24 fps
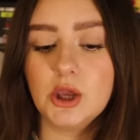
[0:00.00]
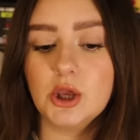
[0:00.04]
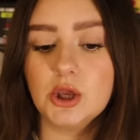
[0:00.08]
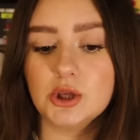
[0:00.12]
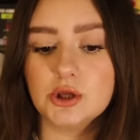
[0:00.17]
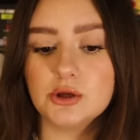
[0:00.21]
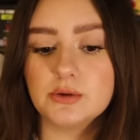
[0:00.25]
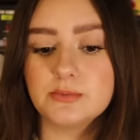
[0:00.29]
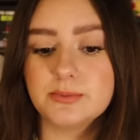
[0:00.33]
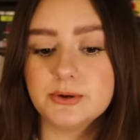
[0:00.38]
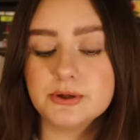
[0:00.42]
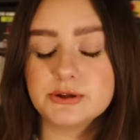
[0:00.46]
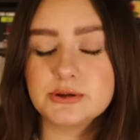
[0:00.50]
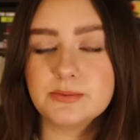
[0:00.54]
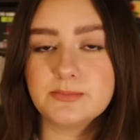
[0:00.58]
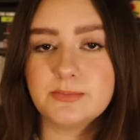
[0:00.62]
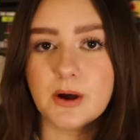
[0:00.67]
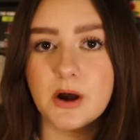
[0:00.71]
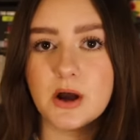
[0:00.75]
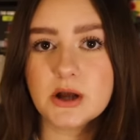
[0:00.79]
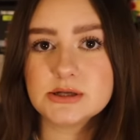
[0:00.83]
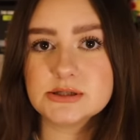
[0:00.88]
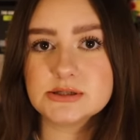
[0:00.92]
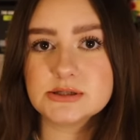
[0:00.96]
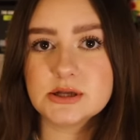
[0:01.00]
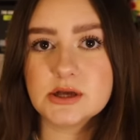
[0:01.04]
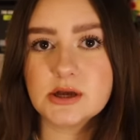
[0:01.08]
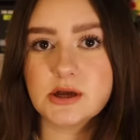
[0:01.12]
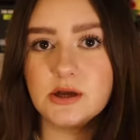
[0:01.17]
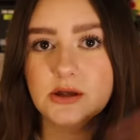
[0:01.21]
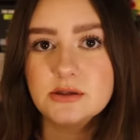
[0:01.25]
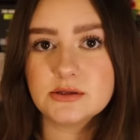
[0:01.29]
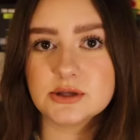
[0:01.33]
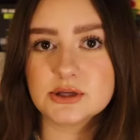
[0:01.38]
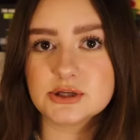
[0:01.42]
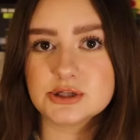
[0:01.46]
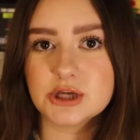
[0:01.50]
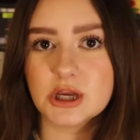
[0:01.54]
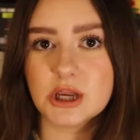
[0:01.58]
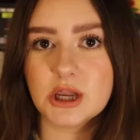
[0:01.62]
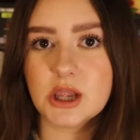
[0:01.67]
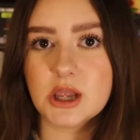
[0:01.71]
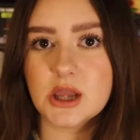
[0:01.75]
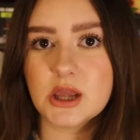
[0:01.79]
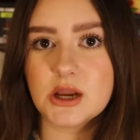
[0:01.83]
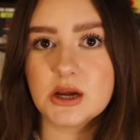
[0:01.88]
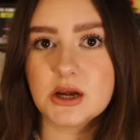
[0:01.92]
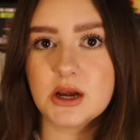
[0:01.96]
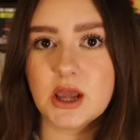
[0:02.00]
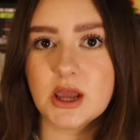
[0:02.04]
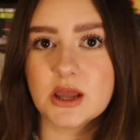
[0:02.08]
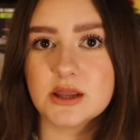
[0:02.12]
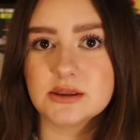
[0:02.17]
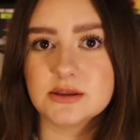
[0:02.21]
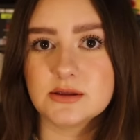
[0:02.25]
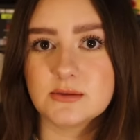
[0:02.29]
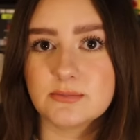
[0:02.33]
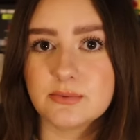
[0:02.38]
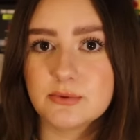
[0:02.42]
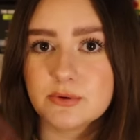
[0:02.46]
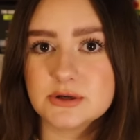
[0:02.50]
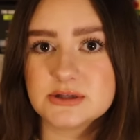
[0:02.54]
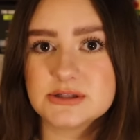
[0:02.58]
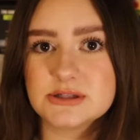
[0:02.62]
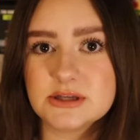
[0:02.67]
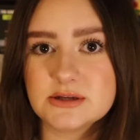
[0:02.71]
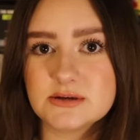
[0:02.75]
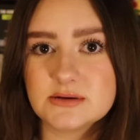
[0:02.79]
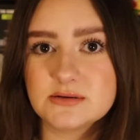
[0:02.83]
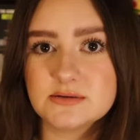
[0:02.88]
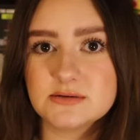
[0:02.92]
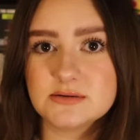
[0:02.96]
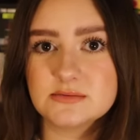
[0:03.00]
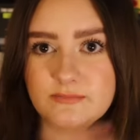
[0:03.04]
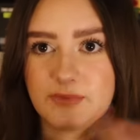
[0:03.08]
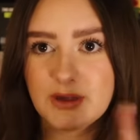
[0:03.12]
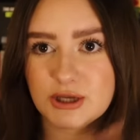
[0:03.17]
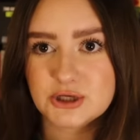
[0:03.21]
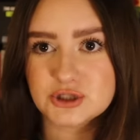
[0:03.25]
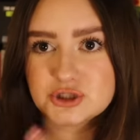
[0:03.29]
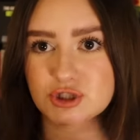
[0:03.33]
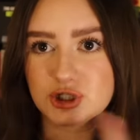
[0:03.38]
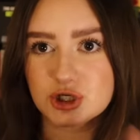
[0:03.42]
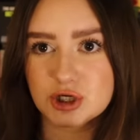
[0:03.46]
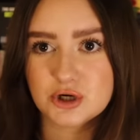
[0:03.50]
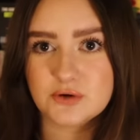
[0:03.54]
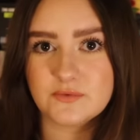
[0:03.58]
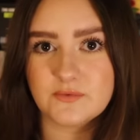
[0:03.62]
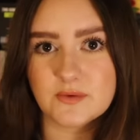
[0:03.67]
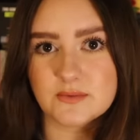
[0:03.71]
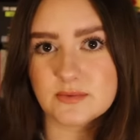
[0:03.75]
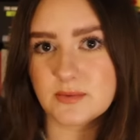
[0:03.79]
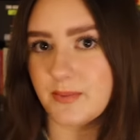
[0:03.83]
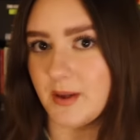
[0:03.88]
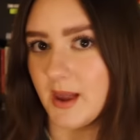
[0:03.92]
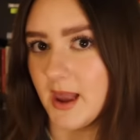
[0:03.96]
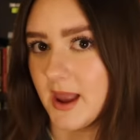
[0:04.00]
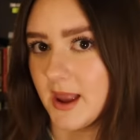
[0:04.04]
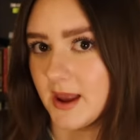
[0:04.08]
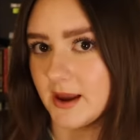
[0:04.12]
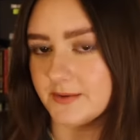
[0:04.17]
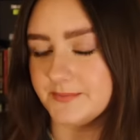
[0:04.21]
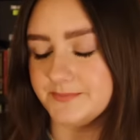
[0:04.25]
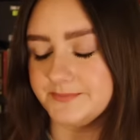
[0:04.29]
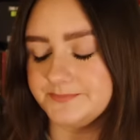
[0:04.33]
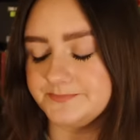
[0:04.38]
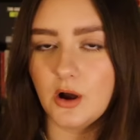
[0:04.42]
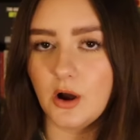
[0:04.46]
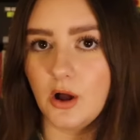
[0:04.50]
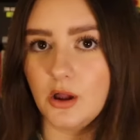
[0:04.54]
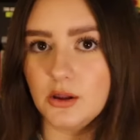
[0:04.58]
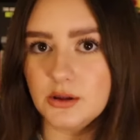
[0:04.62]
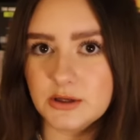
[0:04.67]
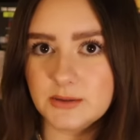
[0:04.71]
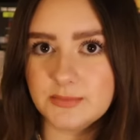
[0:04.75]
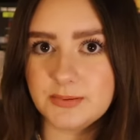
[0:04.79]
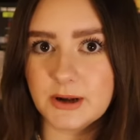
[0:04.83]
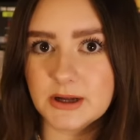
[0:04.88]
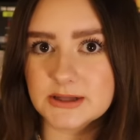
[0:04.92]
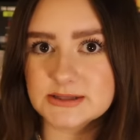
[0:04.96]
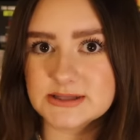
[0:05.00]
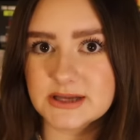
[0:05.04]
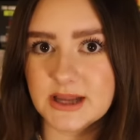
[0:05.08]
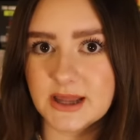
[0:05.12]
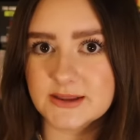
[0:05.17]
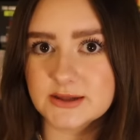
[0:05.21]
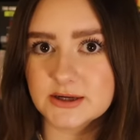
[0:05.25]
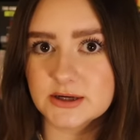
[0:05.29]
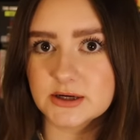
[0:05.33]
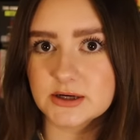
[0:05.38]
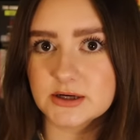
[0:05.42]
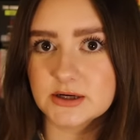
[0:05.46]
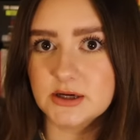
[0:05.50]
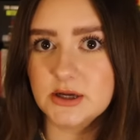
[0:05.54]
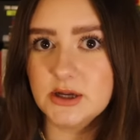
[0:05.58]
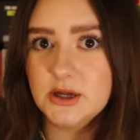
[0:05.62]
You put the pasta, the chicken, and the Boursin mixture from the pan all in a pot together.